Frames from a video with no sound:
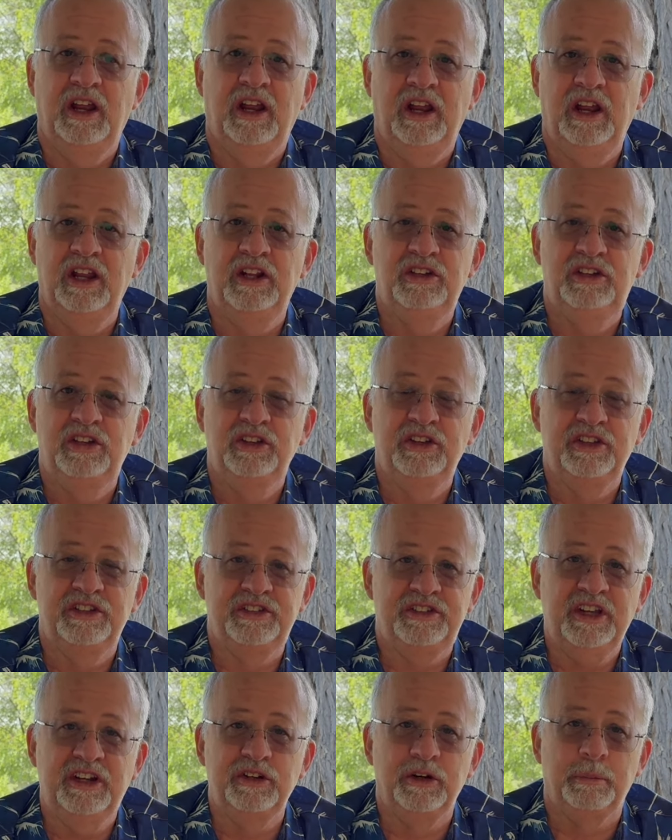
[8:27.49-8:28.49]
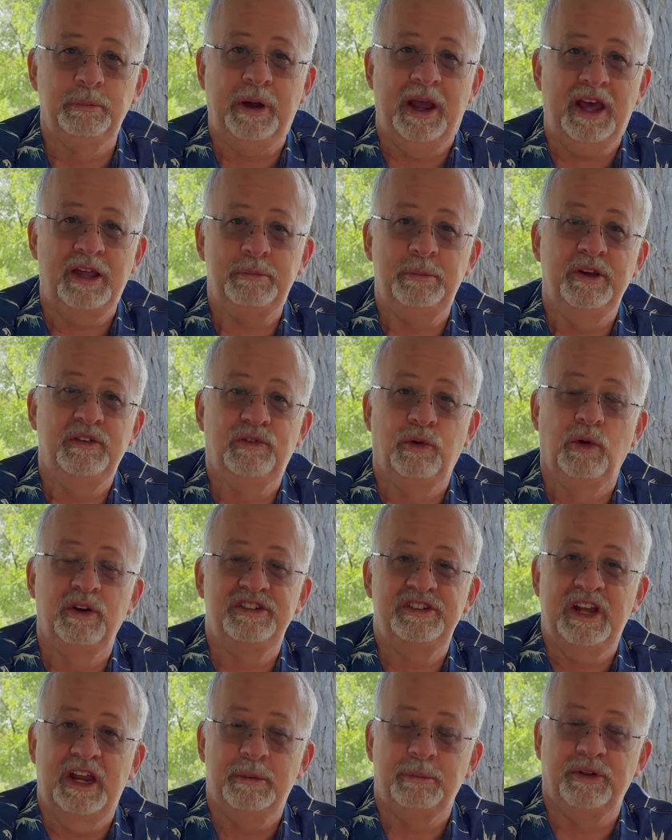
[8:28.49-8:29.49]
into the signal path before
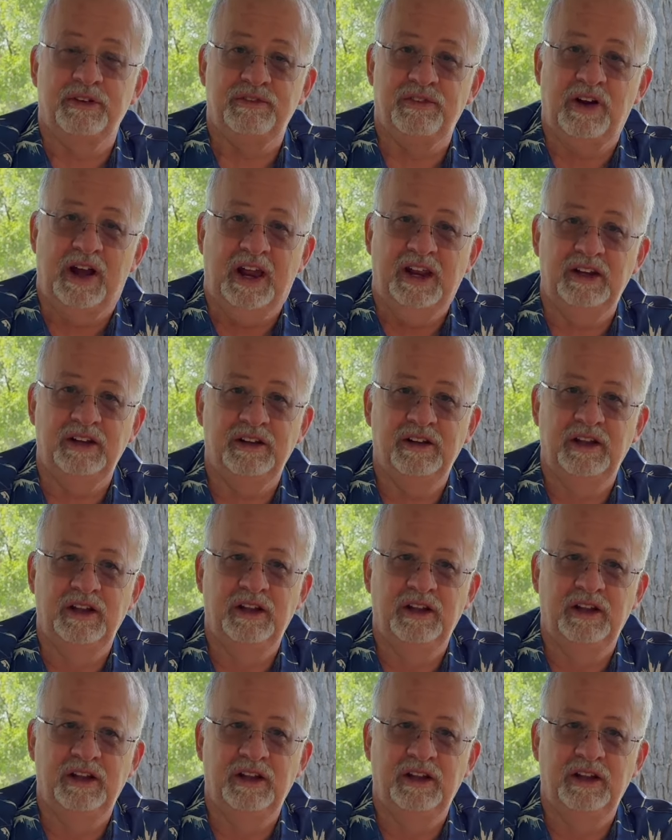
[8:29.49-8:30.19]
it's amplified.